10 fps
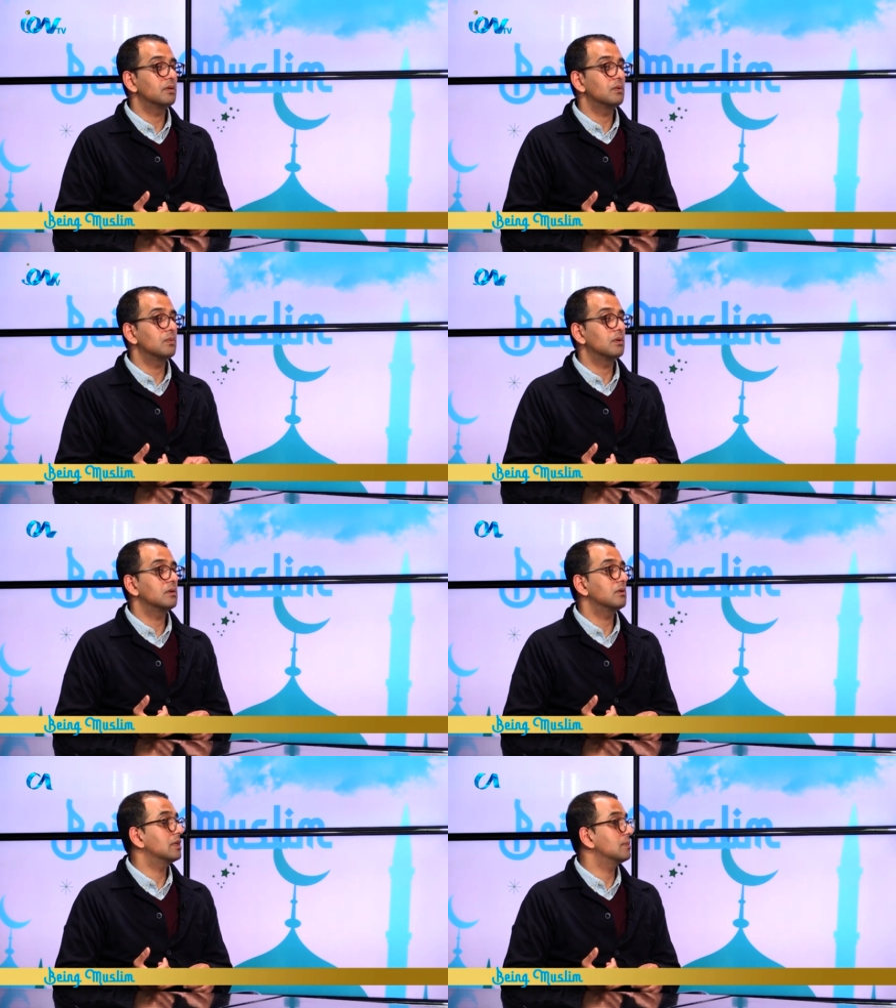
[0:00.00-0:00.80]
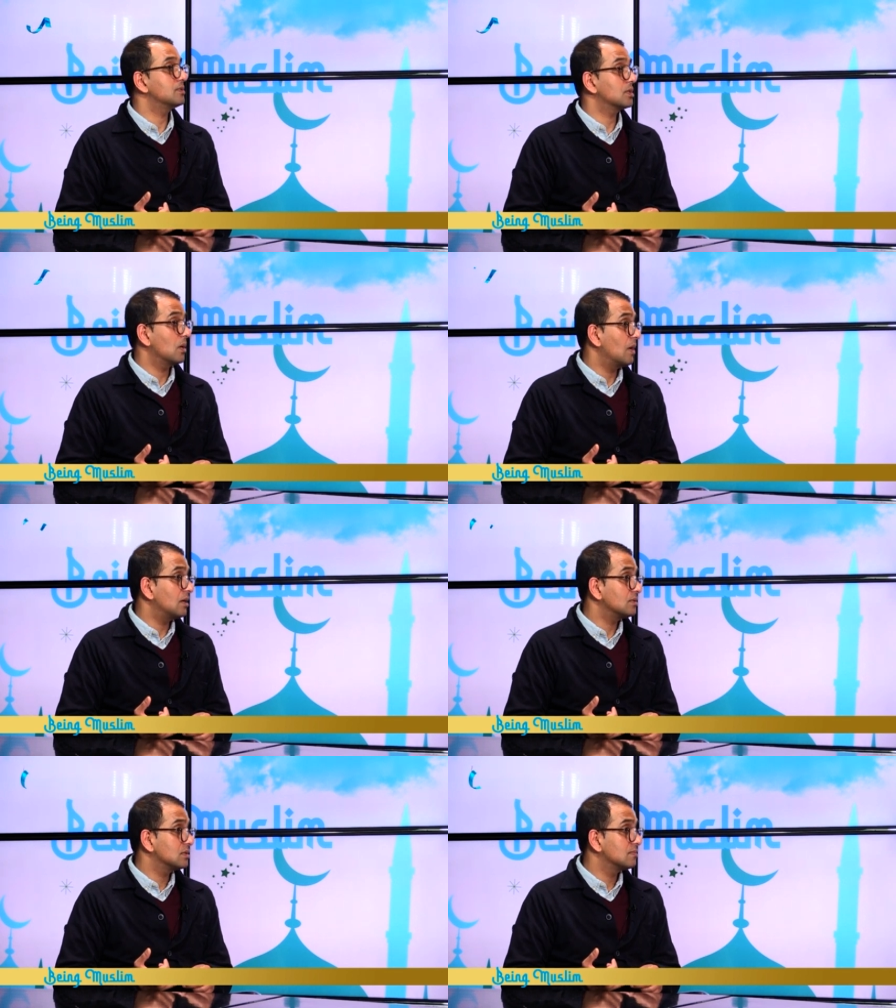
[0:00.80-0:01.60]
who are not able to go
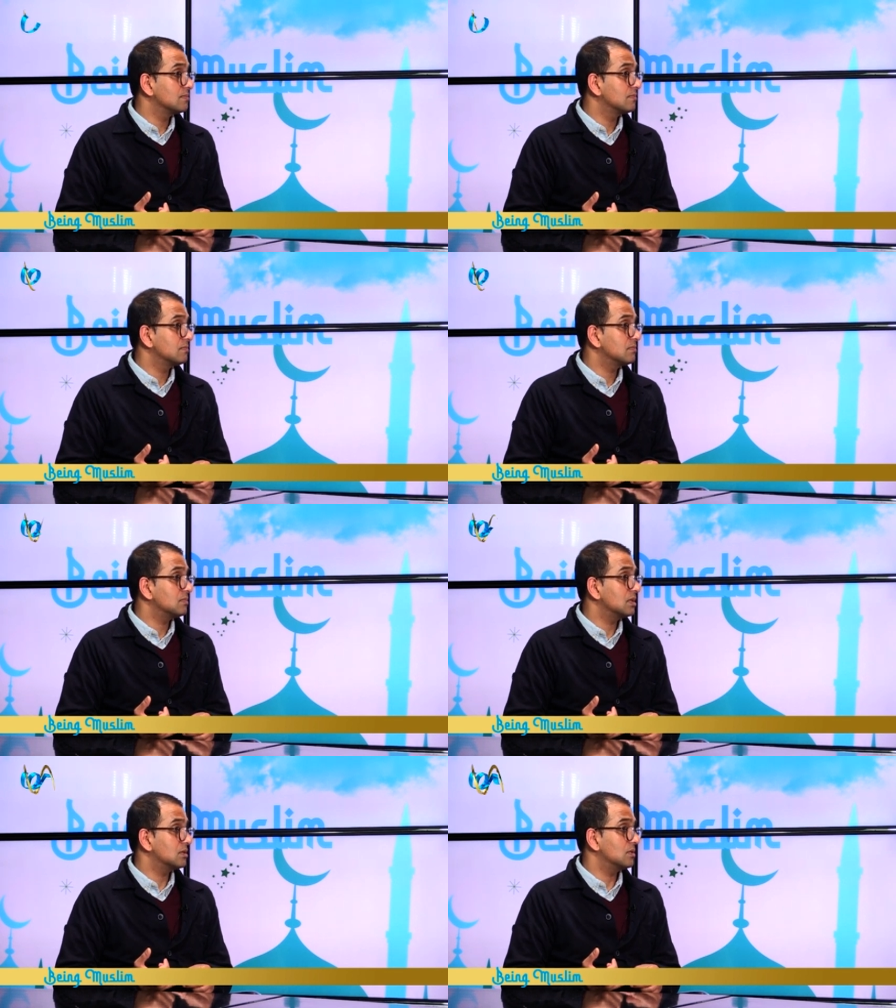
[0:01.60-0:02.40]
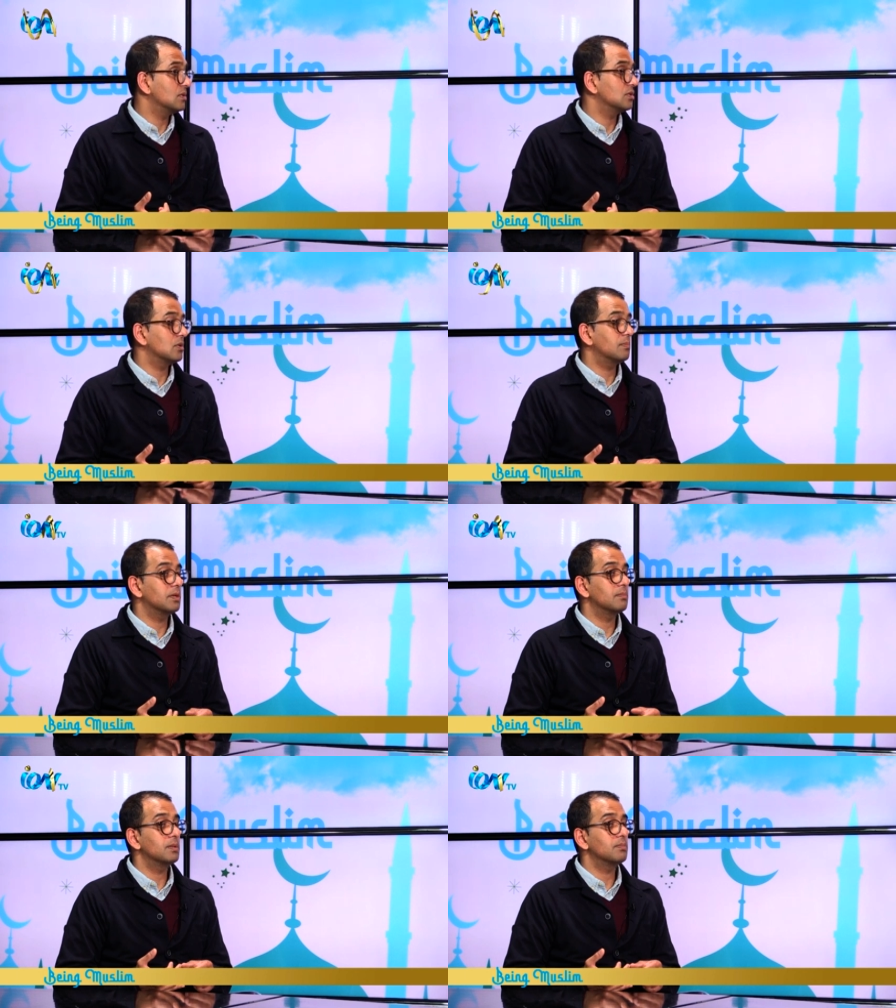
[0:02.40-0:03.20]
out and do their
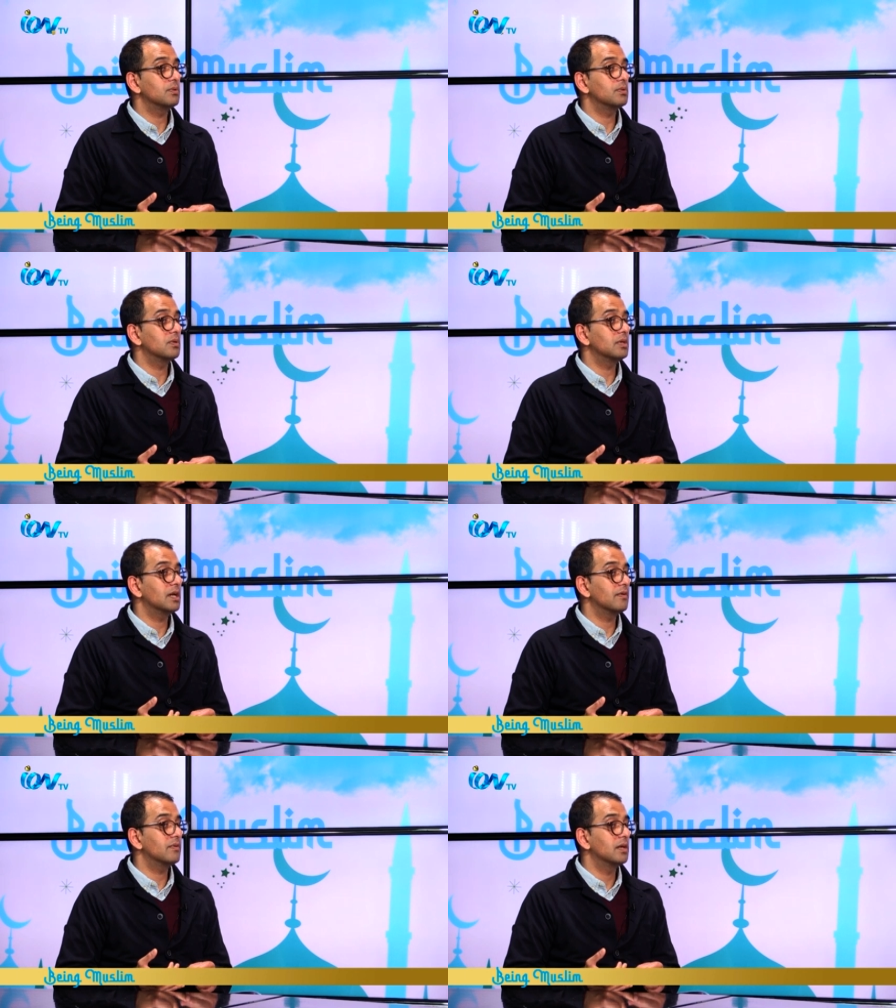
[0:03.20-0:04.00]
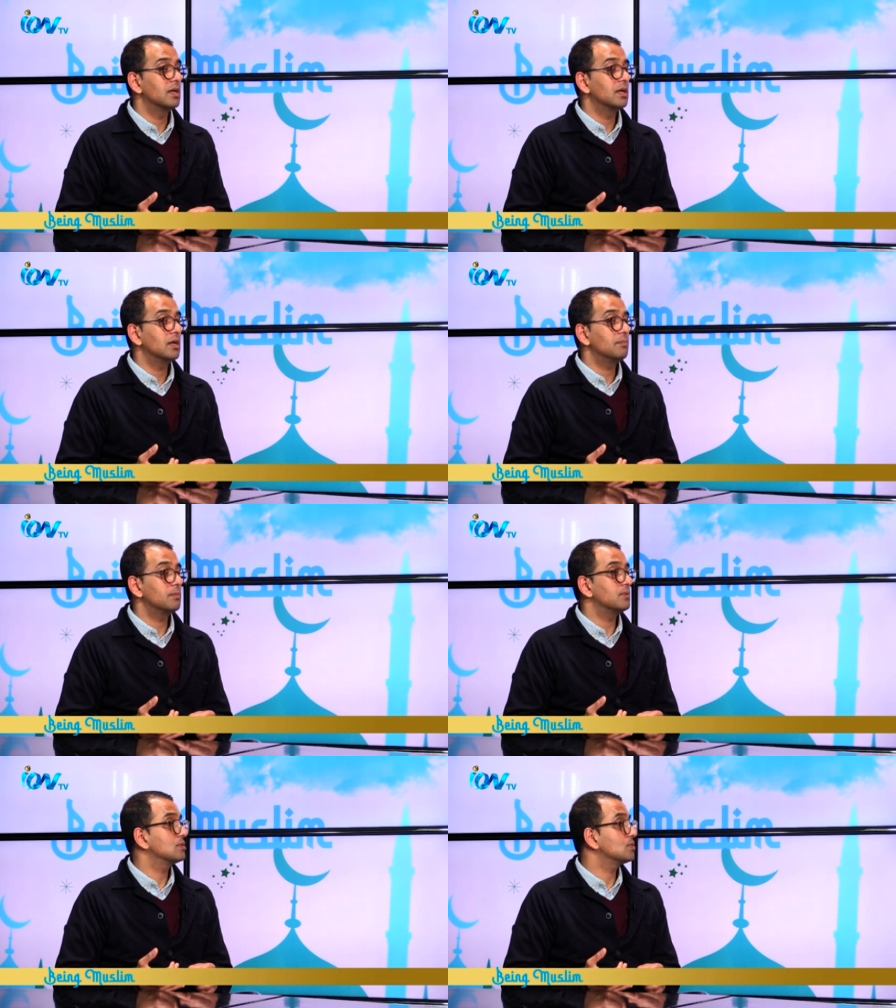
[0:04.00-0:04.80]
shopping, people who don't have
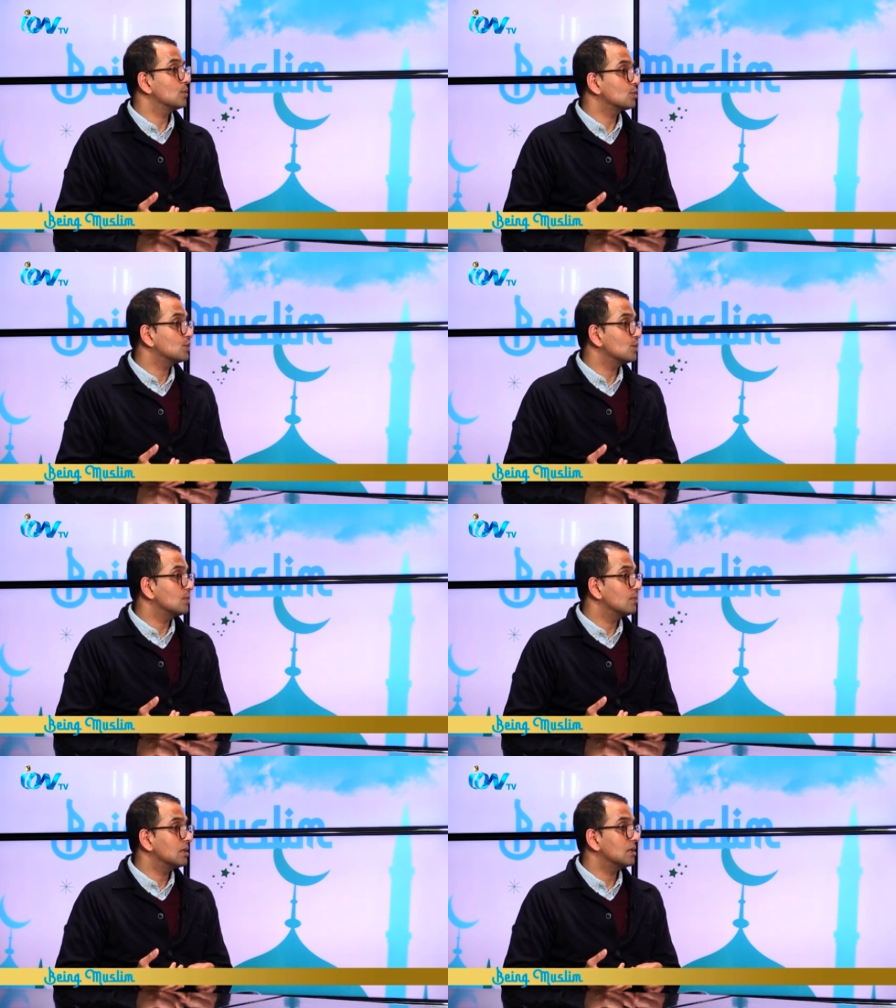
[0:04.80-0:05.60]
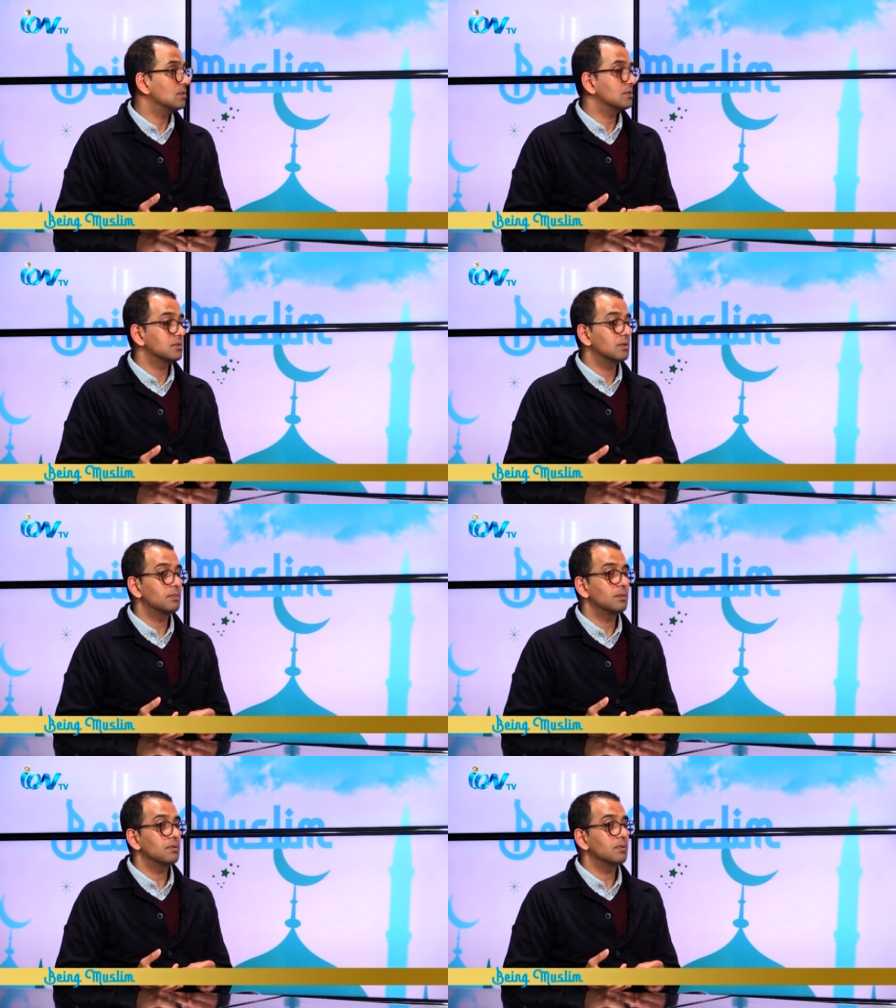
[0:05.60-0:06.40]
people to talk to, and also
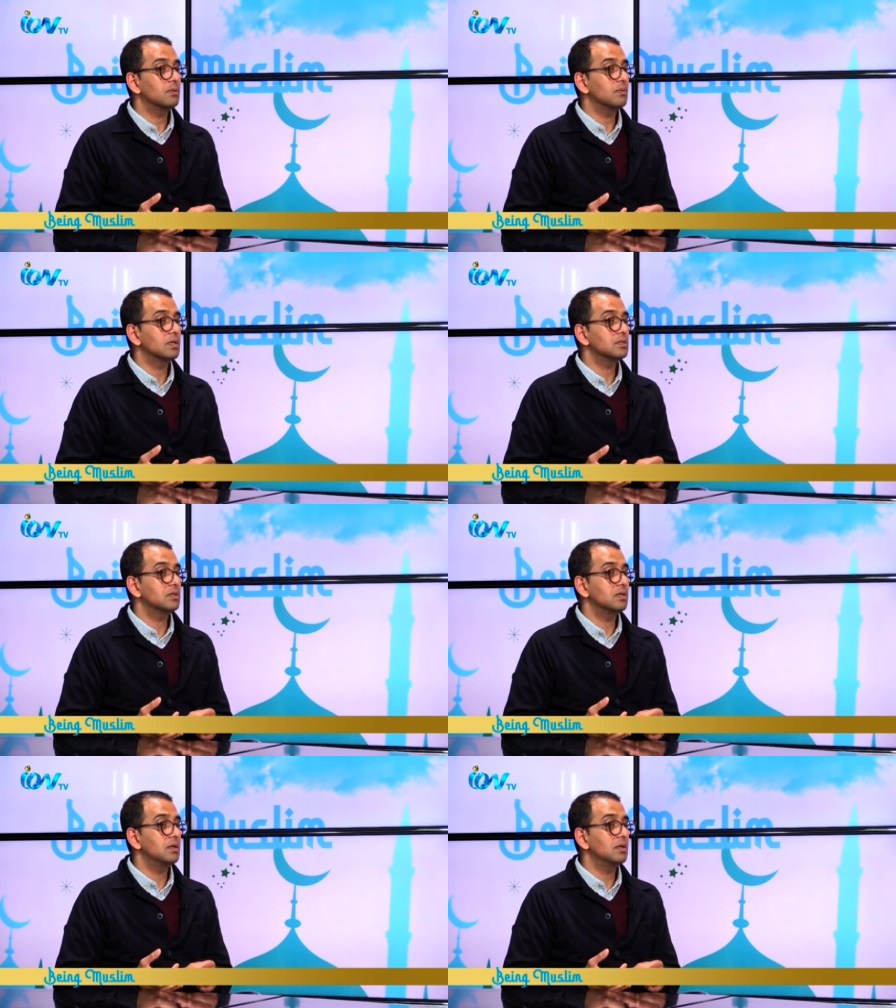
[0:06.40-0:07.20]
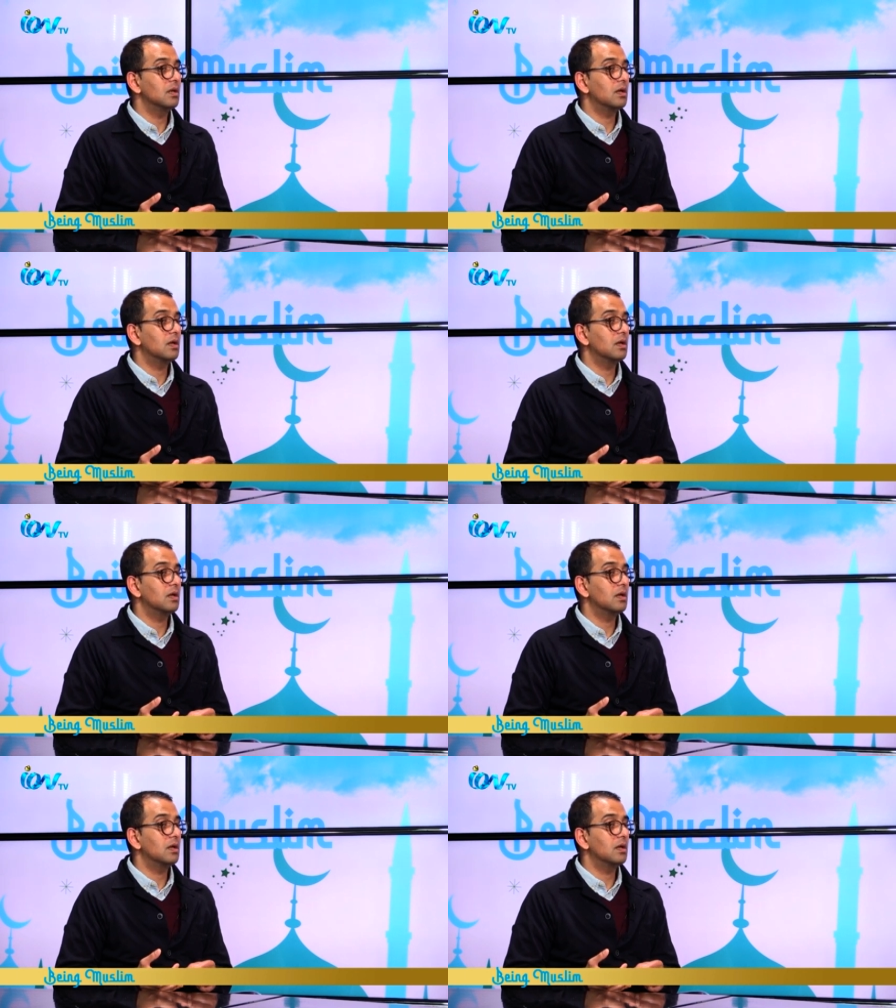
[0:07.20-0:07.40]
people who actually,